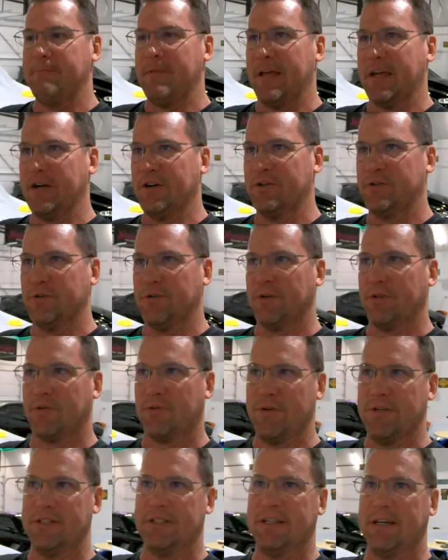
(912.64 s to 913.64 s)
and go to a
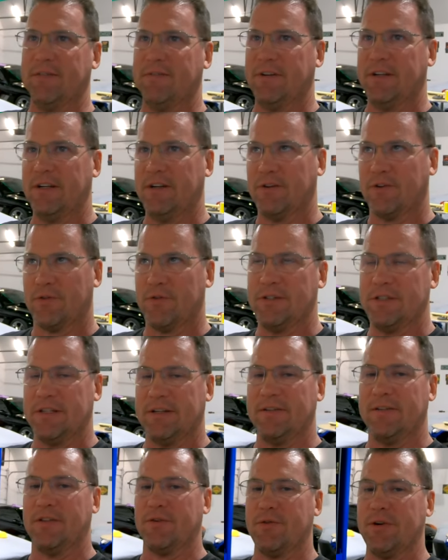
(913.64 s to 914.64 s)
370 or
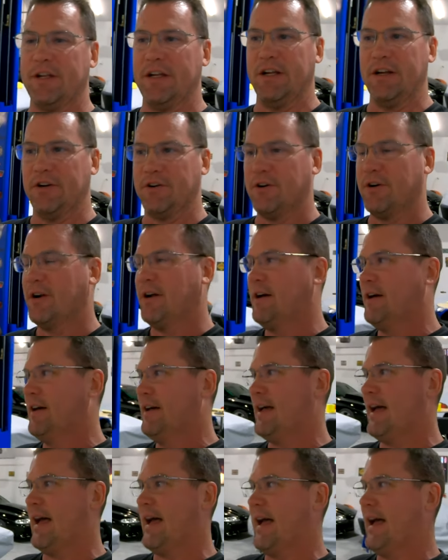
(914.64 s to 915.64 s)
373 gear
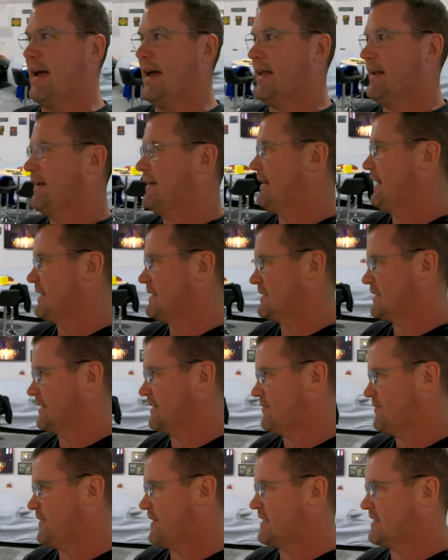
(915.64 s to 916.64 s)
and that's
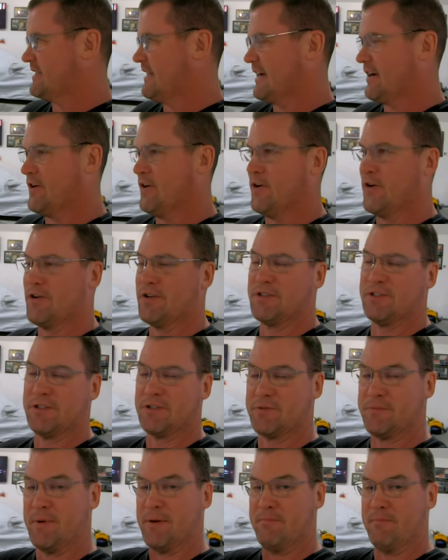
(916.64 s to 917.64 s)
going to fix that car so
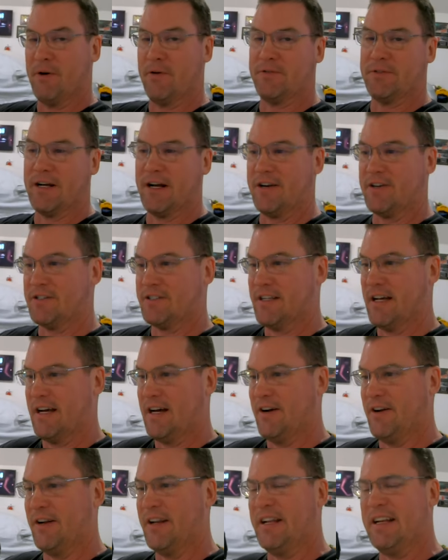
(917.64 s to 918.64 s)
to spin both tires
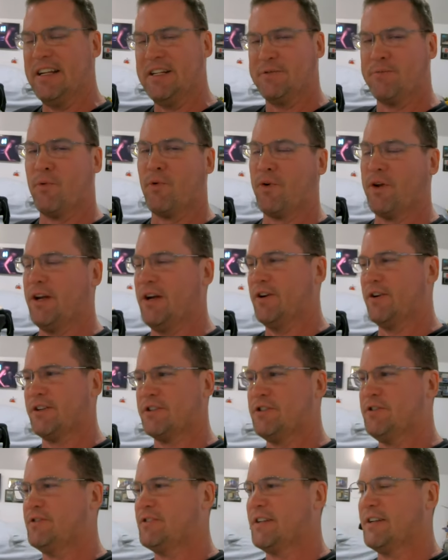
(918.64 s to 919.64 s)
now and it needs more gear the
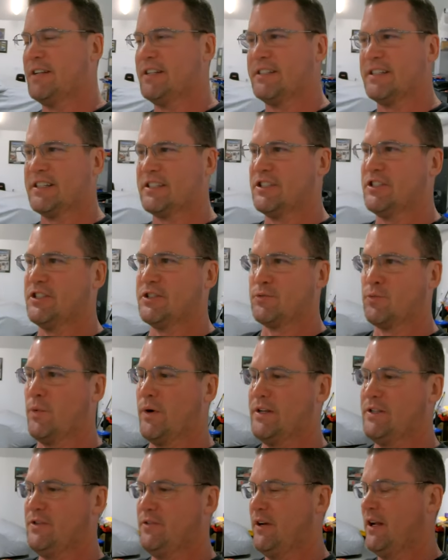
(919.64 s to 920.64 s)
276 is just
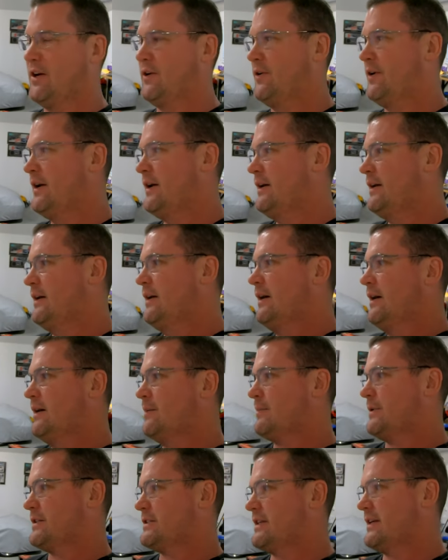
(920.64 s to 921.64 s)
way too low
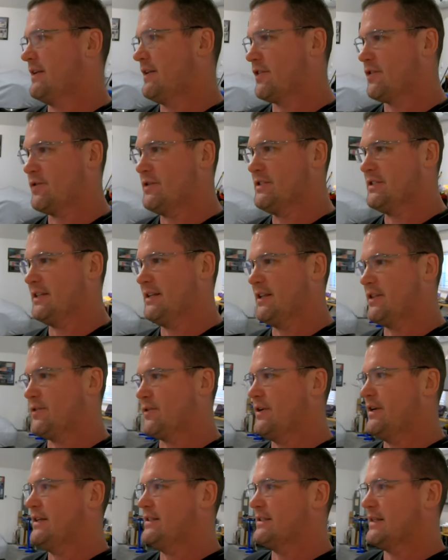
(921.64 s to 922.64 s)
but instead of
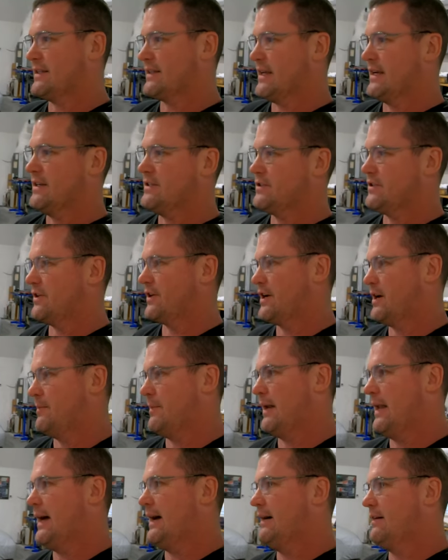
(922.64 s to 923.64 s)
373s that thing is going to
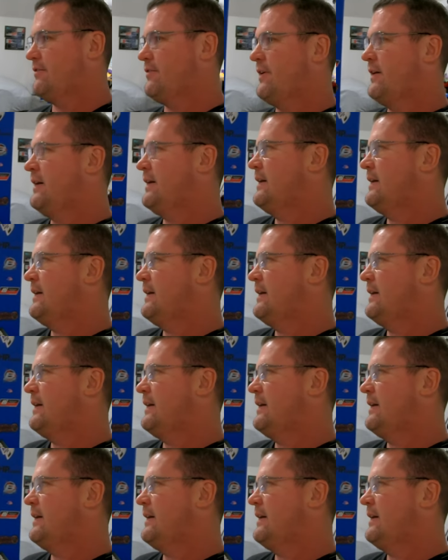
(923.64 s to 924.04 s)
come alive